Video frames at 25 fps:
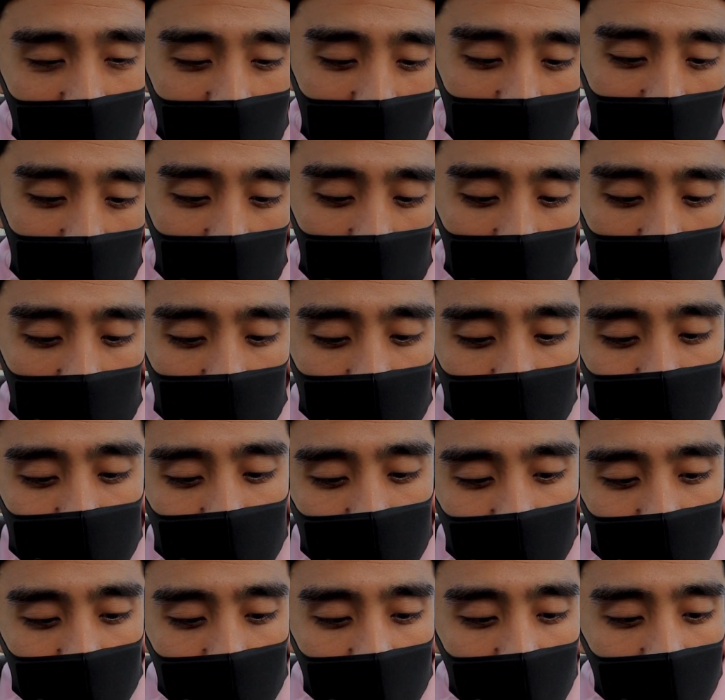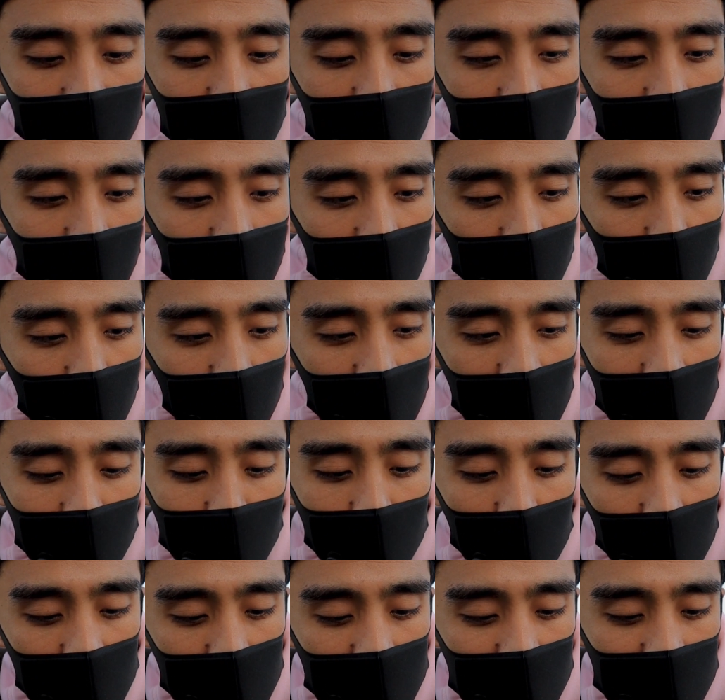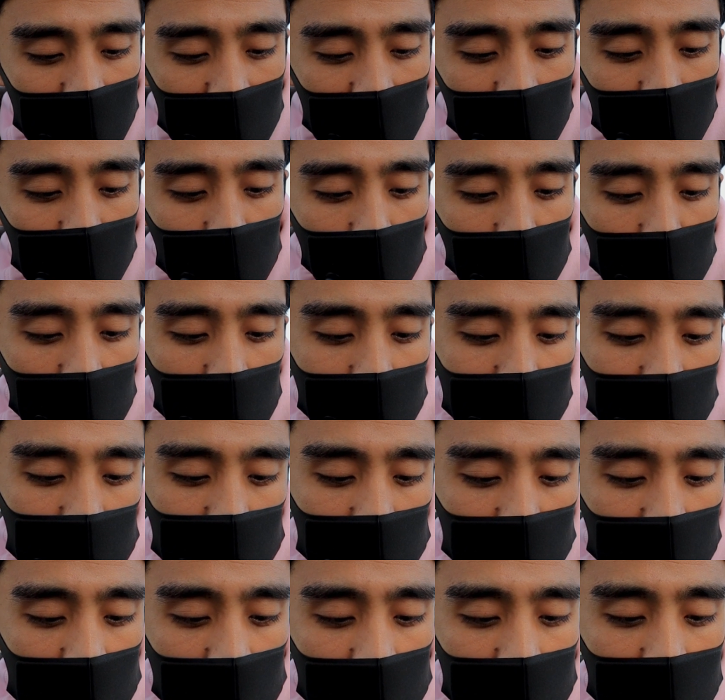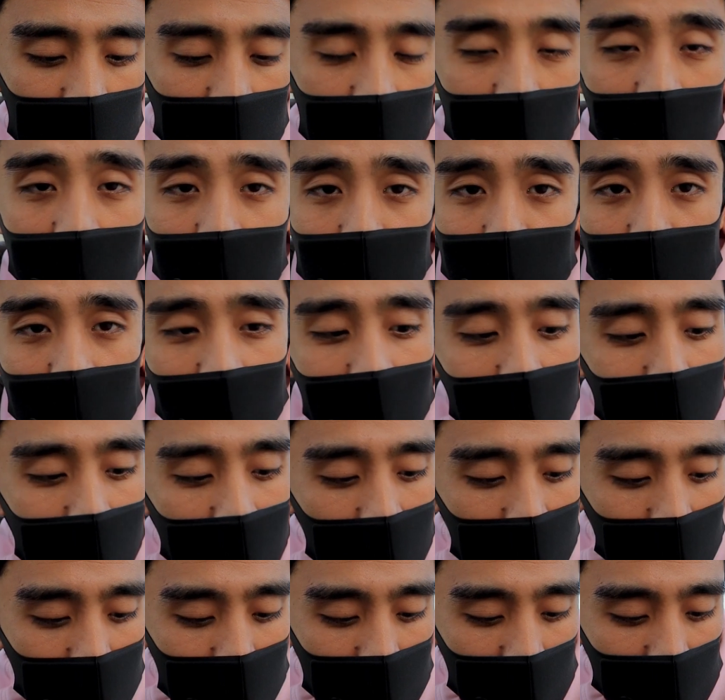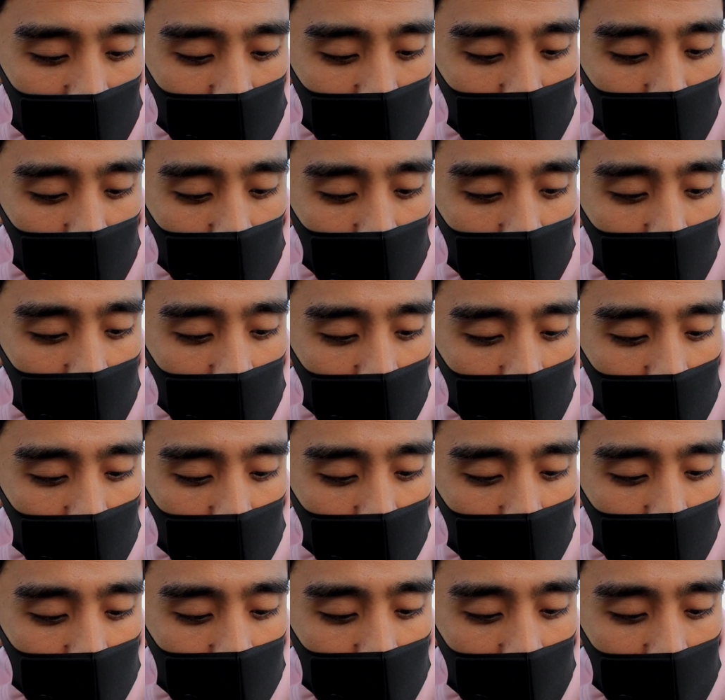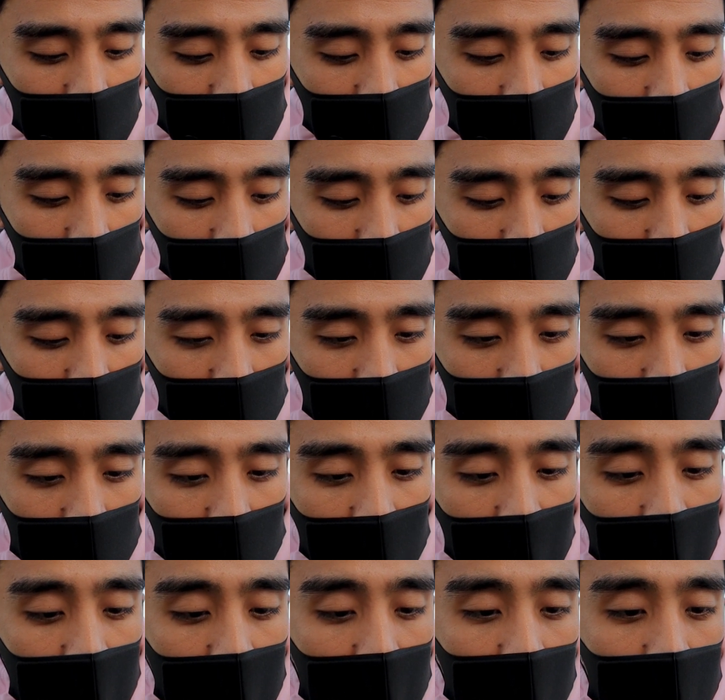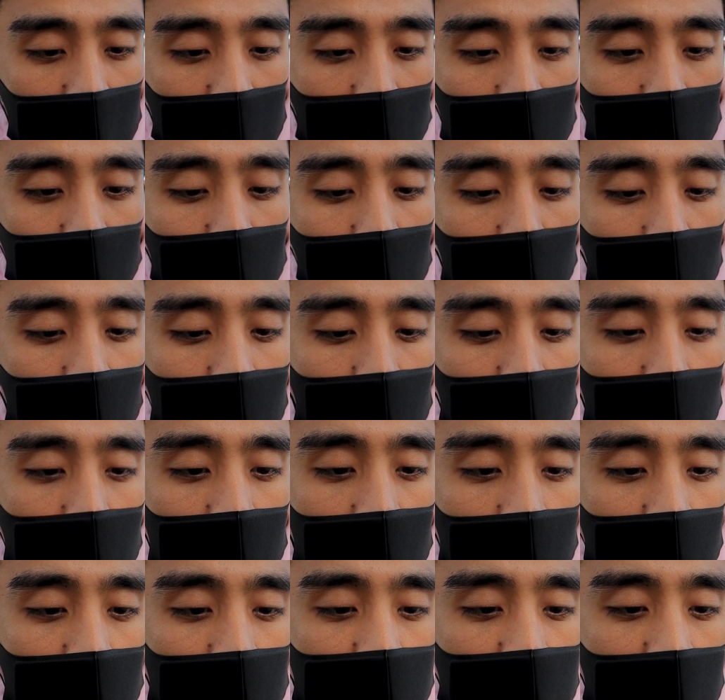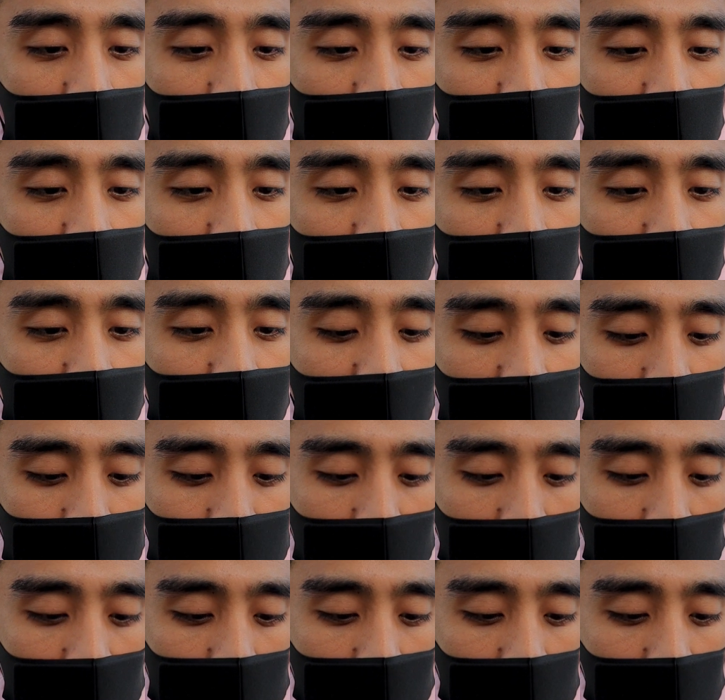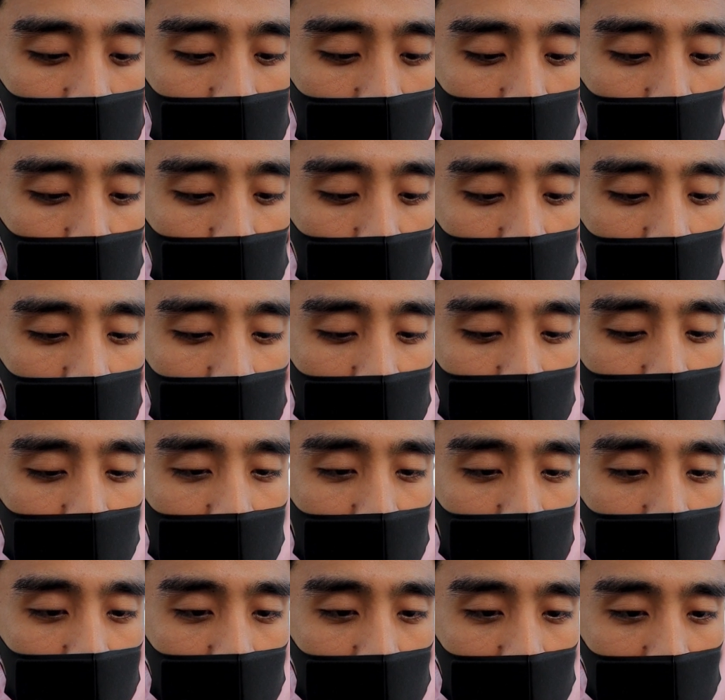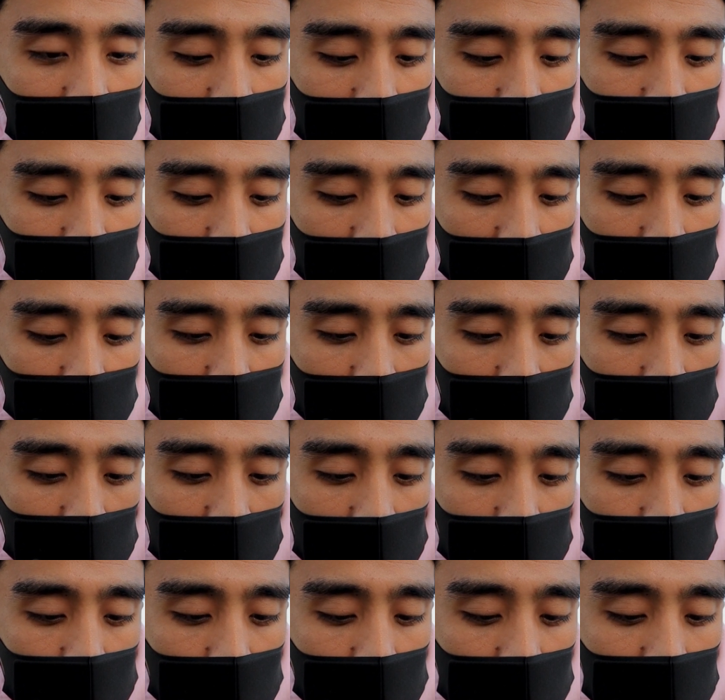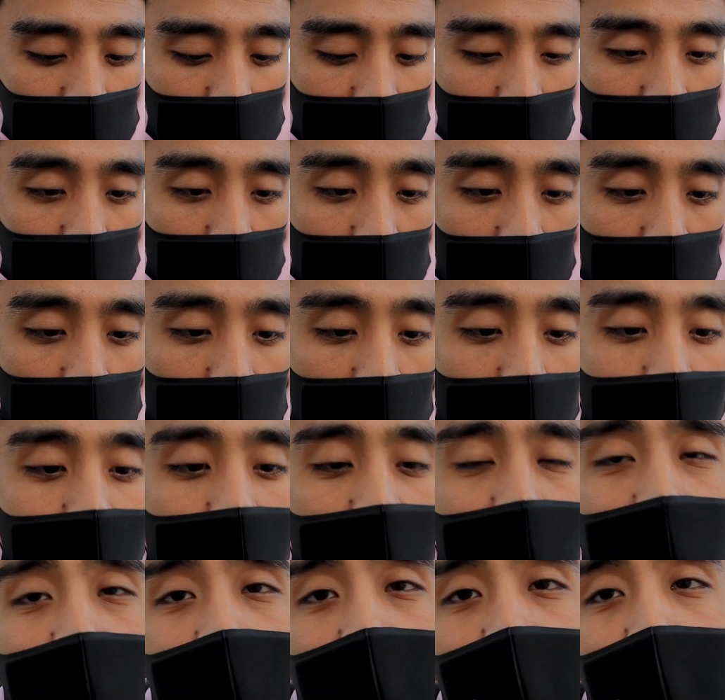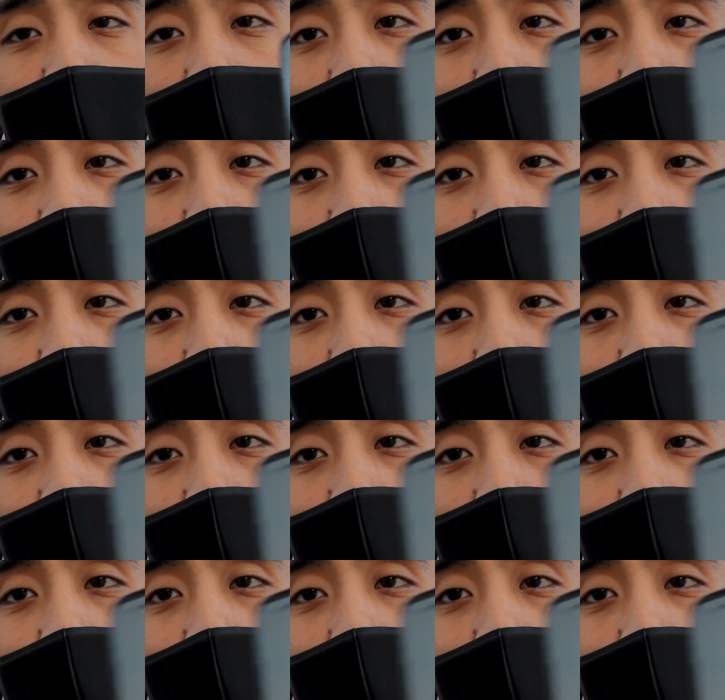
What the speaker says: by 1.6. So let me check. I'm really bad at math, so I need my calculator. So your 75mm will be multiplied by 1.6, so it will be